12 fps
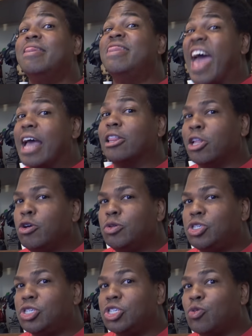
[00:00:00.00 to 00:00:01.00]
that
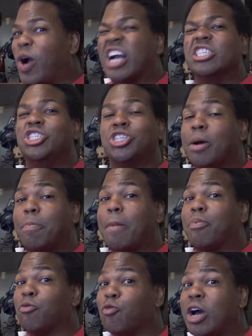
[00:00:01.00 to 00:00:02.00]
loose, to where I can jump
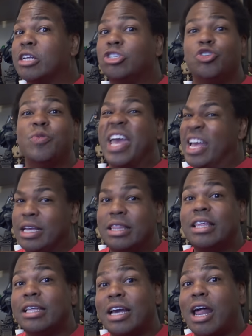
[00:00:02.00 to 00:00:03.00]
up and run and do
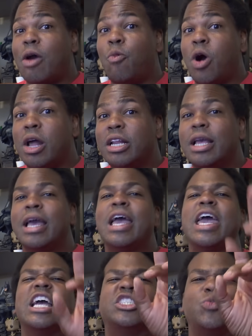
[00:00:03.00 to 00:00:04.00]
anything that I want,
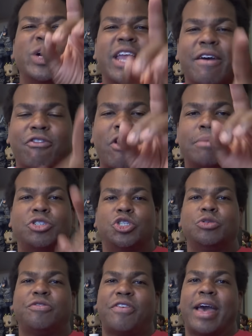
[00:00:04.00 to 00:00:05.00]
it's whenever I'm
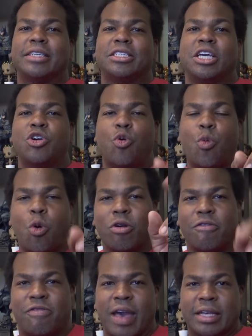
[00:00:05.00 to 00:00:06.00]
juice fasting or
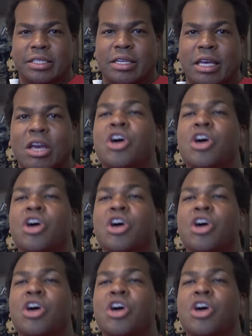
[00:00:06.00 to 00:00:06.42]
water fasting.